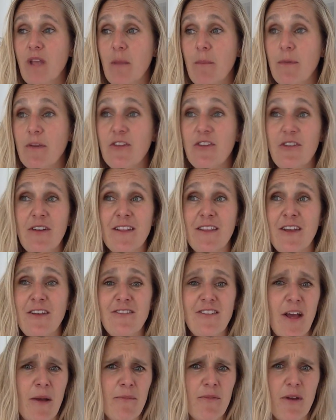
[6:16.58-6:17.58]
But during those
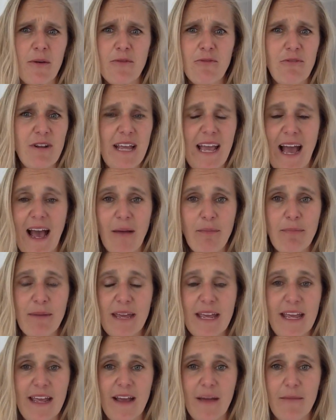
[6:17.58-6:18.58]
times I was really
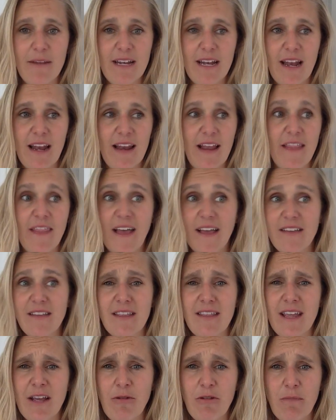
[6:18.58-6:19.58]
happy. I mean, like, that's the
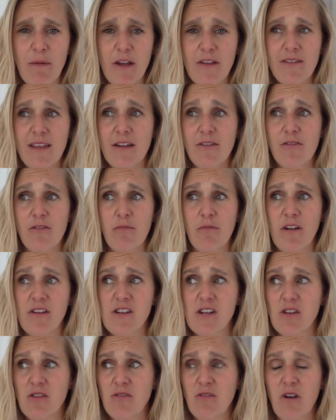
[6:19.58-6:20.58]
thing with postnatal
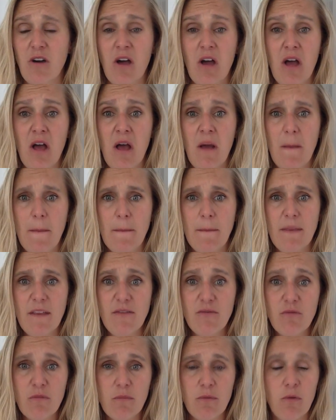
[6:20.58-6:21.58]
depression, you're not
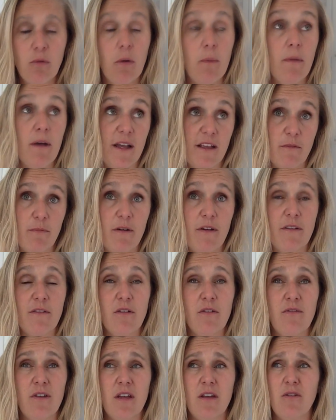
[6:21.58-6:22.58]
miserable, well, my
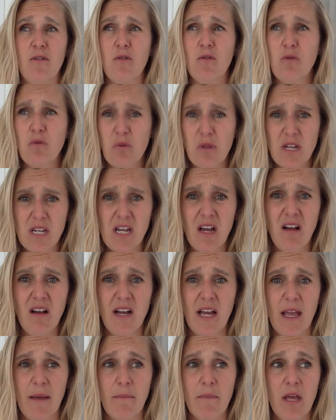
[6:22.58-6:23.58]
experience of it, all the
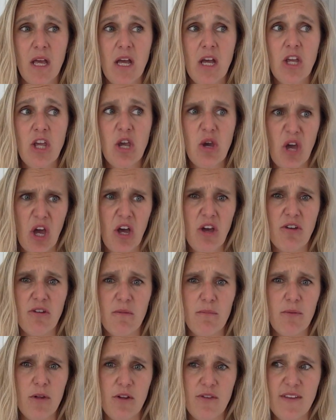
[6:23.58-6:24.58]
time. You
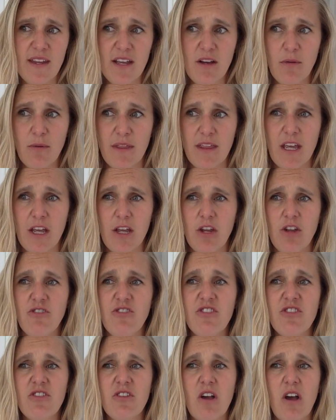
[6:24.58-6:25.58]
cope, you deal with it, you
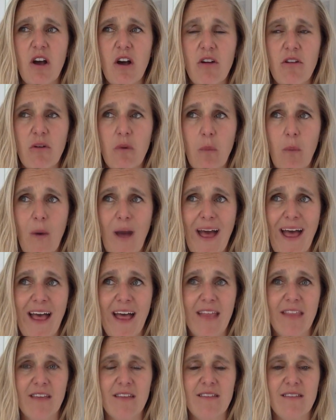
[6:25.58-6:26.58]
just are
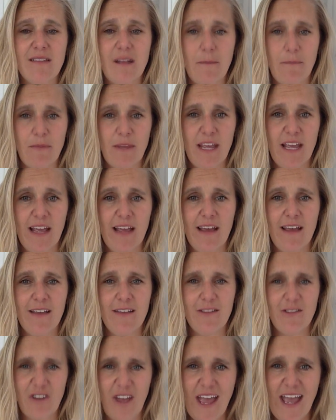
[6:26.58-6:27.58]
aware that something
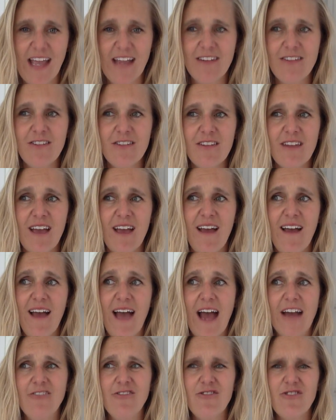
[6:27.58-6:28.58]
has changed
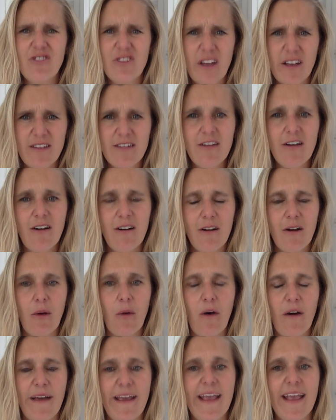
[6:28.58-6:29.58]
and you just can't
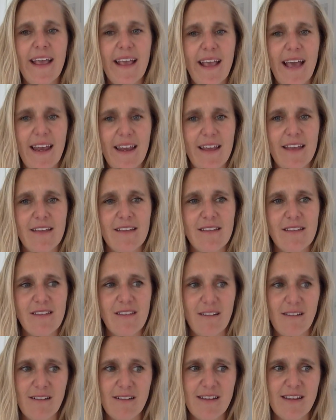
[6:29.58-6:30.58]
quite get it
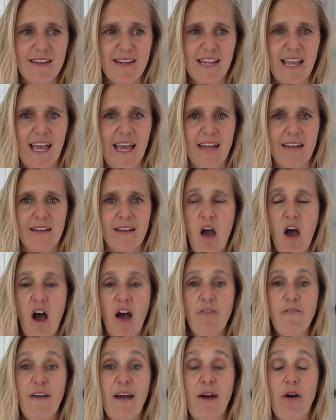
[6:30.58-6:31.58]
started again.
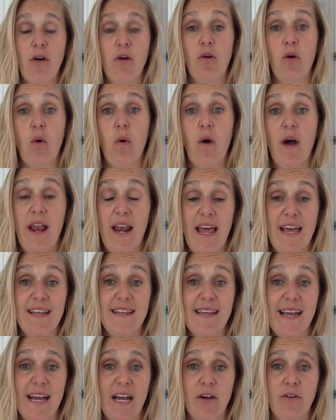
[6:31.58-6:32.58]
I felt quite let
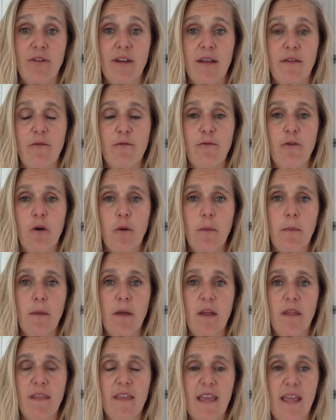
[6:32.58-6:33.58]
down from
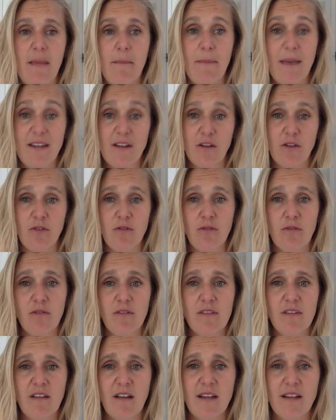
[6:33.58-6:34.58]
the medical
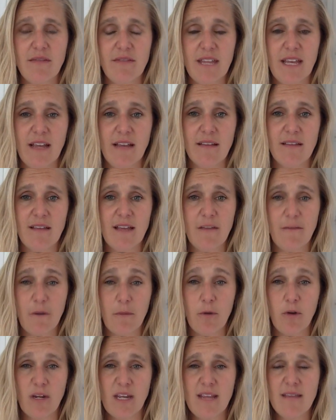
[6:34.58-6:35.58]
side of things, if
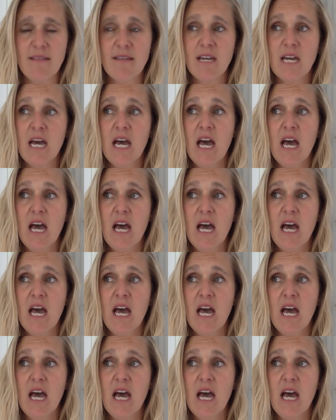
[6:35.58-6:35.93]
I'm honest.